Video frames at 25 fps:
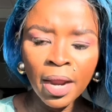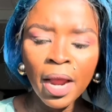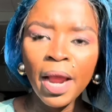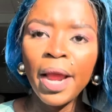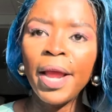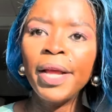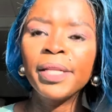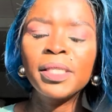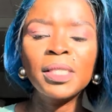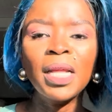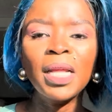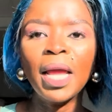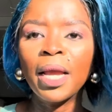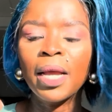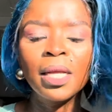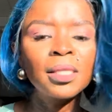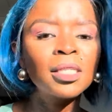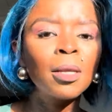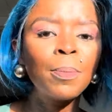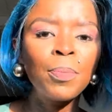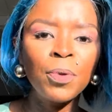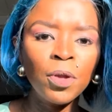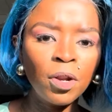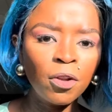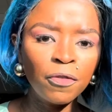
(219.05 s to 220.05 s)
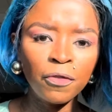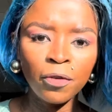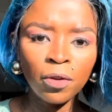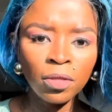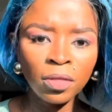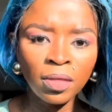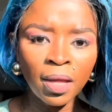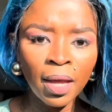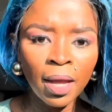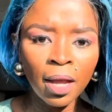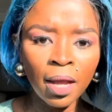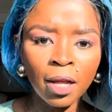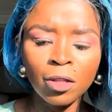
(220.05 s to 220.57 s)
It's like it's a beautiful
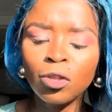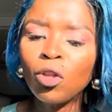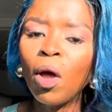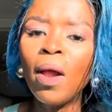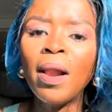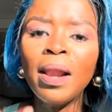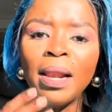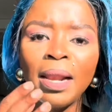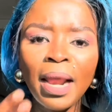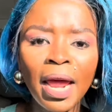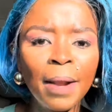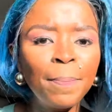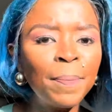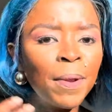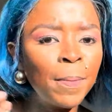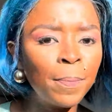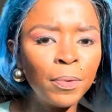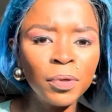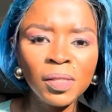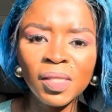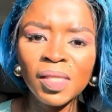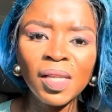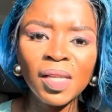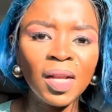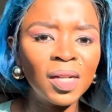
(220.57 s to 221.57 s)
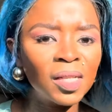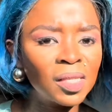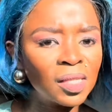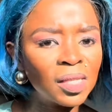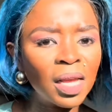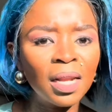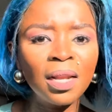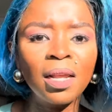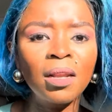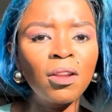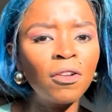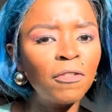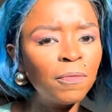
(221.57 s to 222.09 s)
thing. Don't let people set
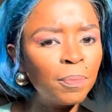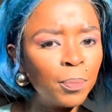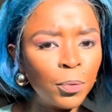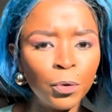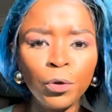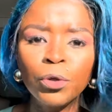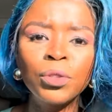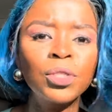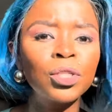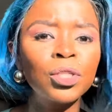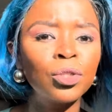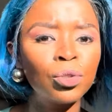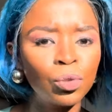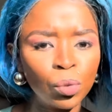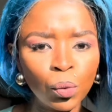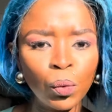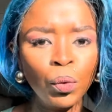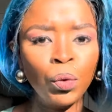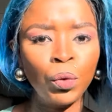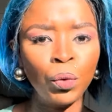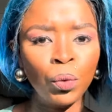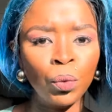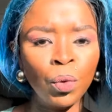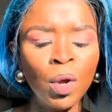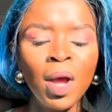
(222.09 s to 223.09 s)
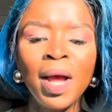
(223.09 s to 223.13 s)
standard of beauty to you.